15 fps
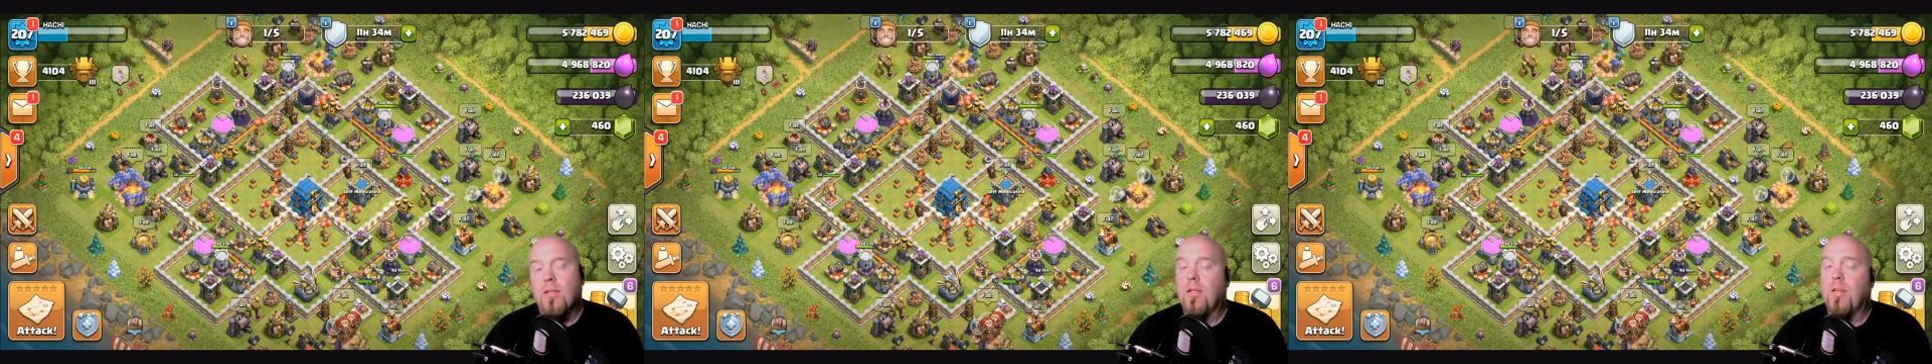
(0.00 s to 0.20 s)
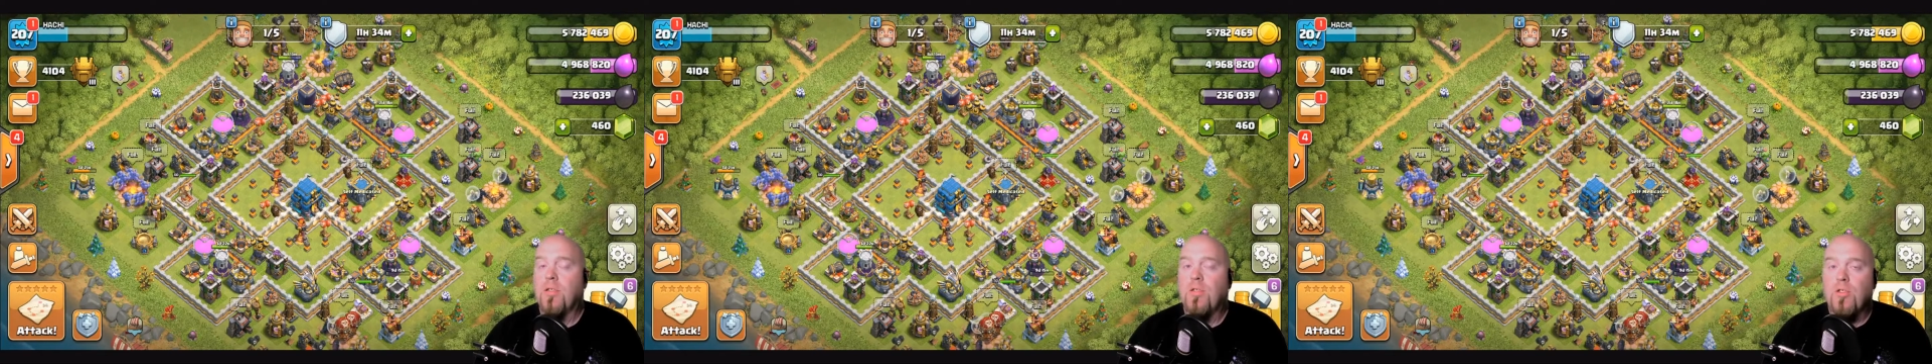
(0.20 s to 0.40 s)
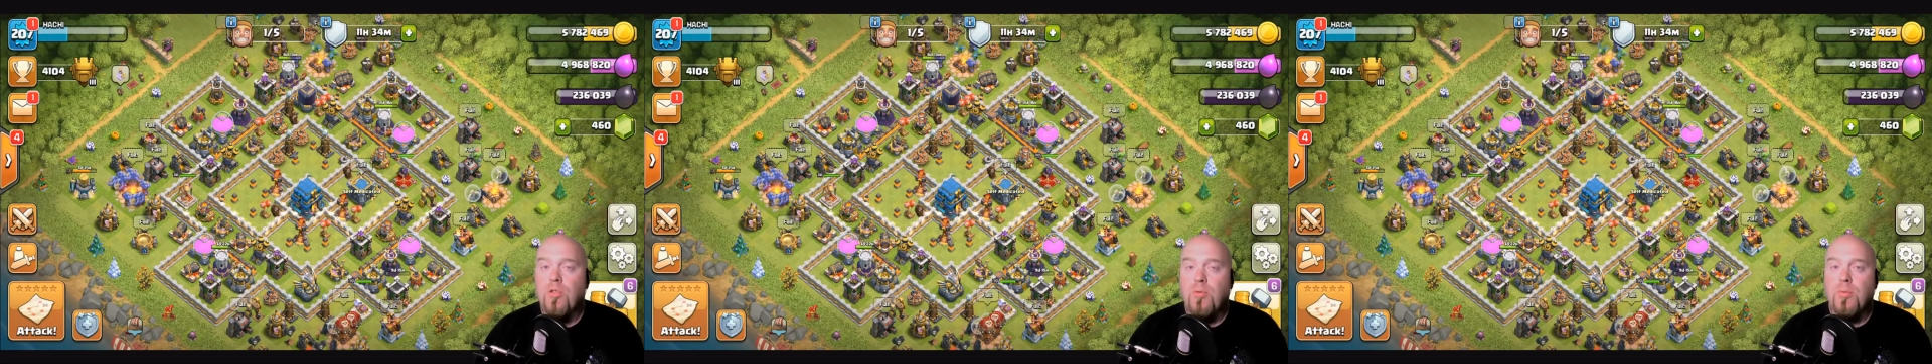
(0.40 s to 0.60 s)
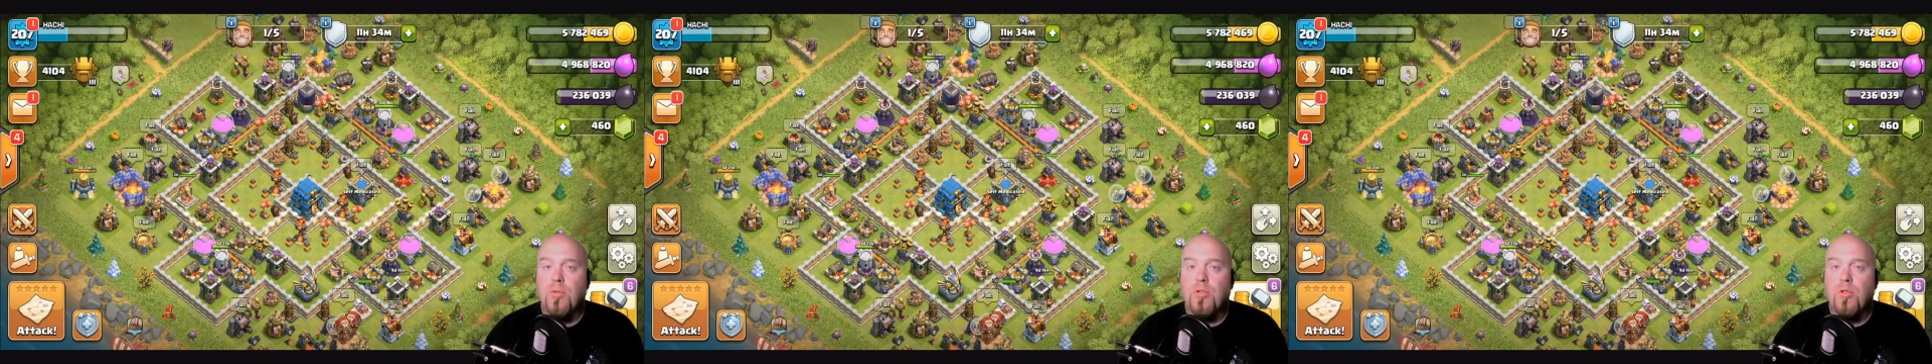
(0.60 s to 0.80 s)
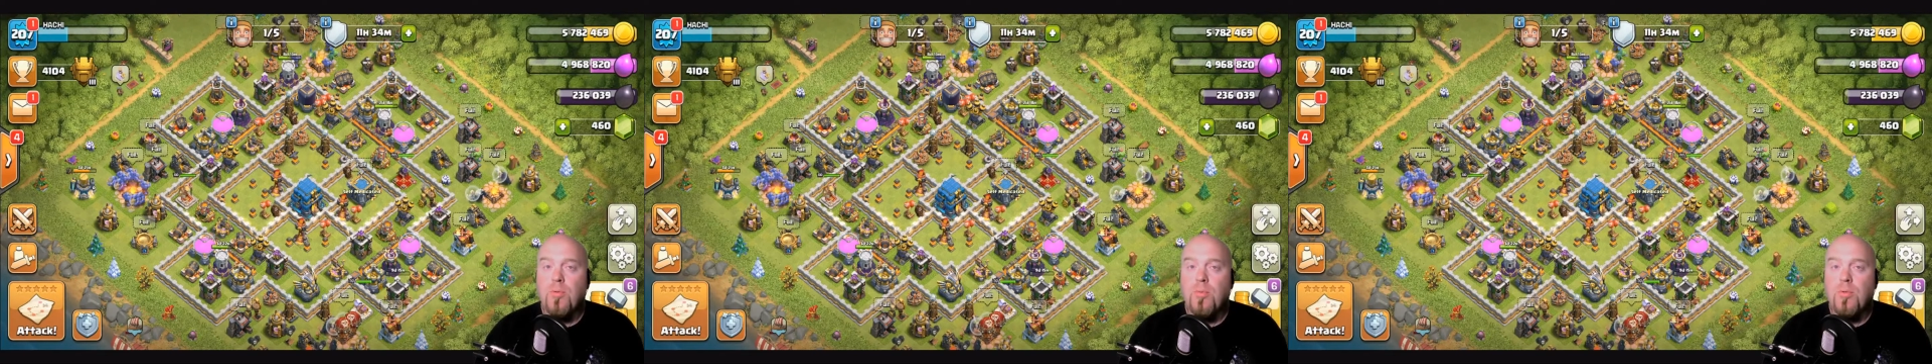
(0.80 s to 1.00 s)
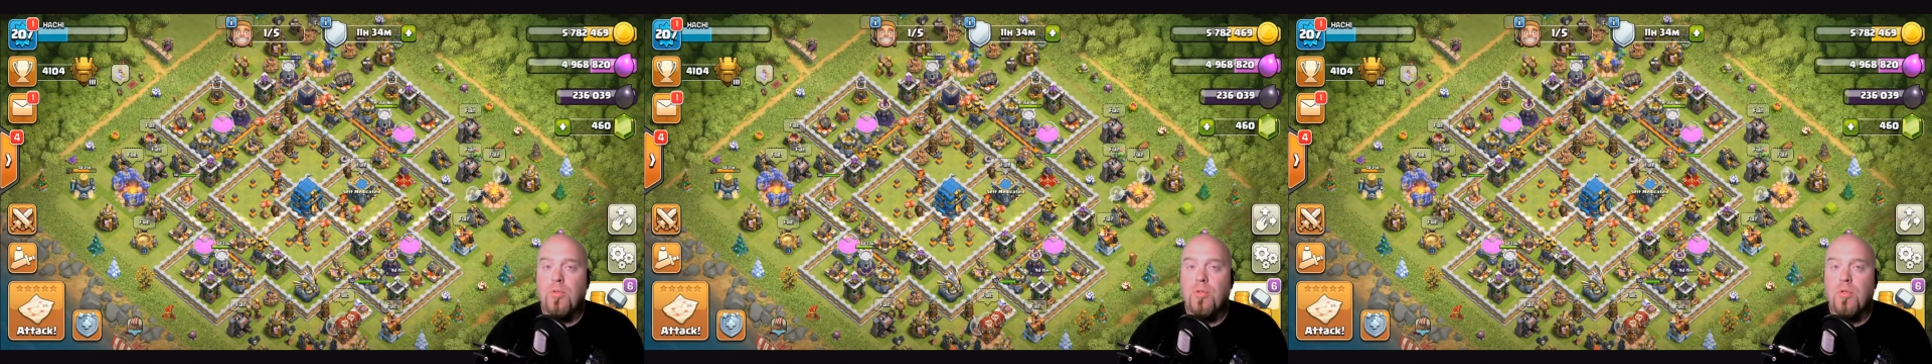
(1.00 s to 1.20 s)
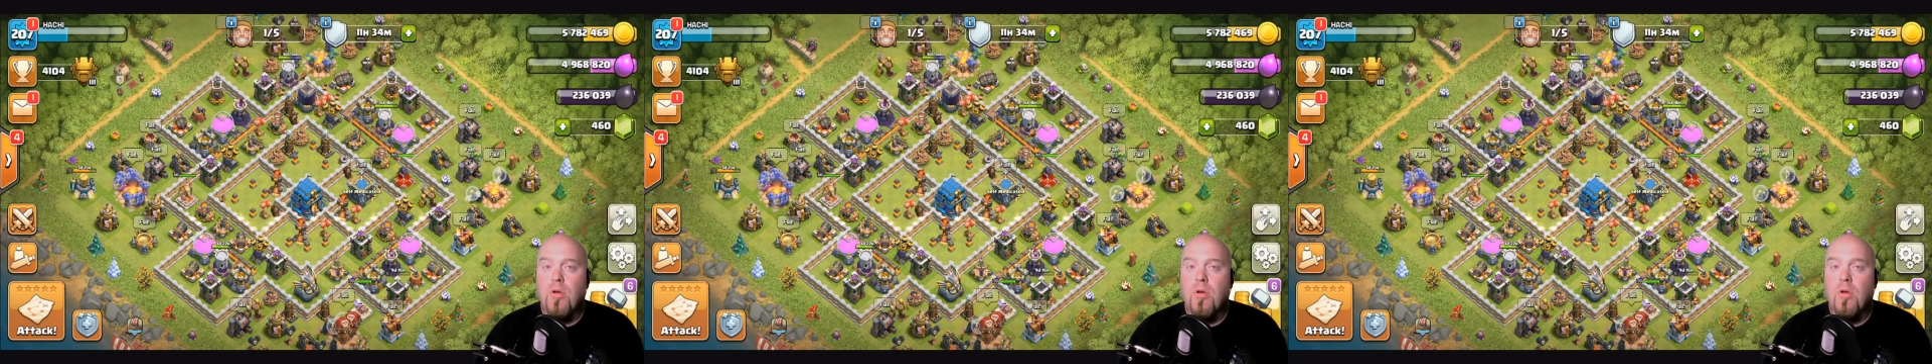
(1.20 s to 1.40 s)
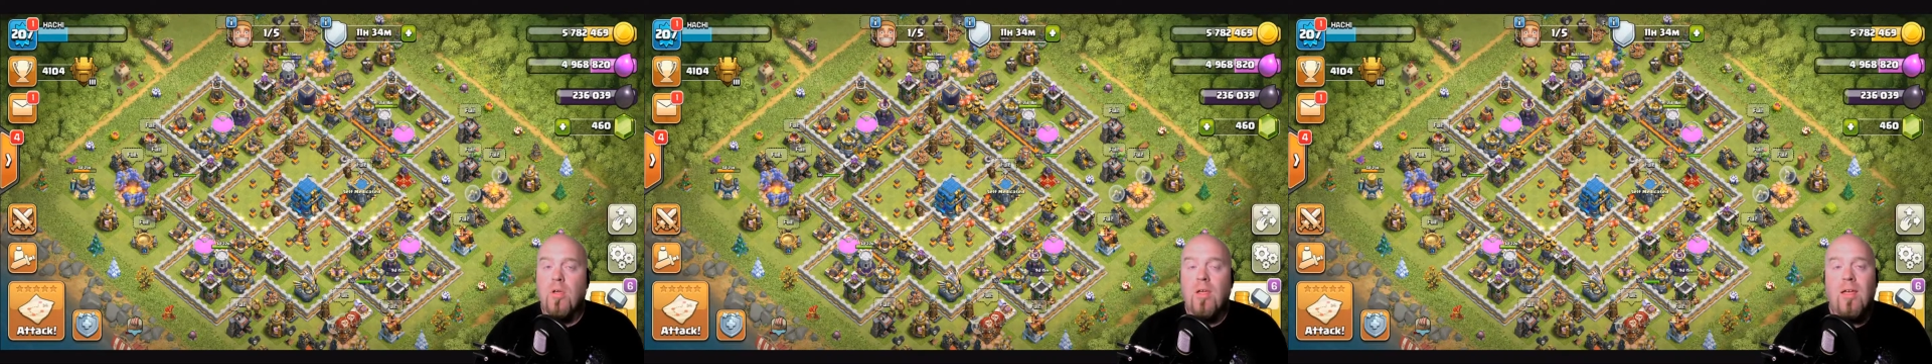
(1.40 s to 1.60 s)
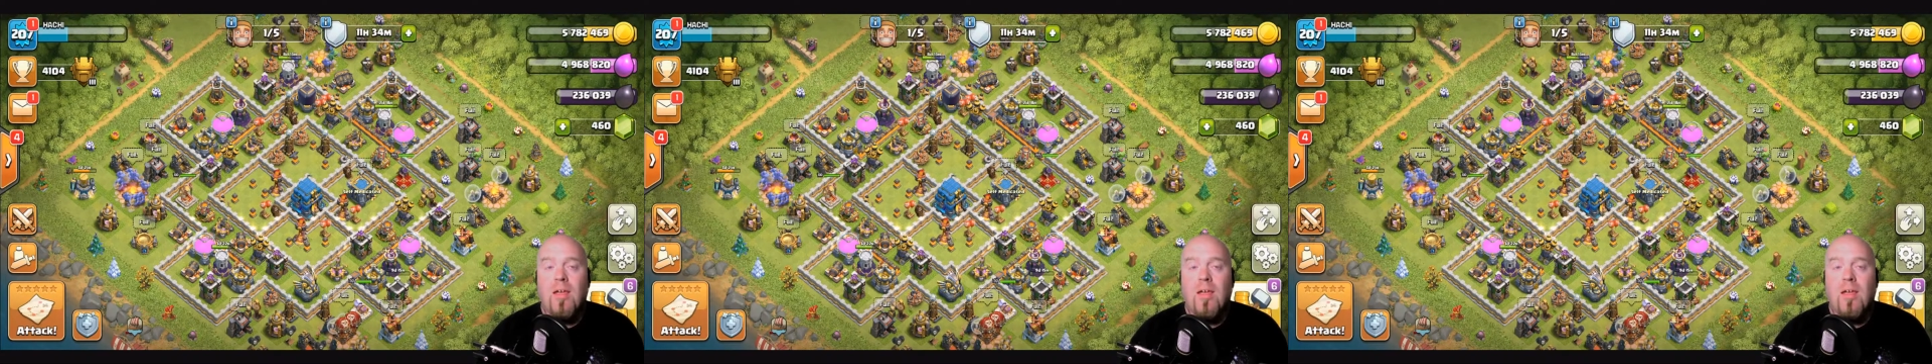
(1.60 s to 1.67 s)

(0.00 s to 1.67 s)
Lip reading: that is super strong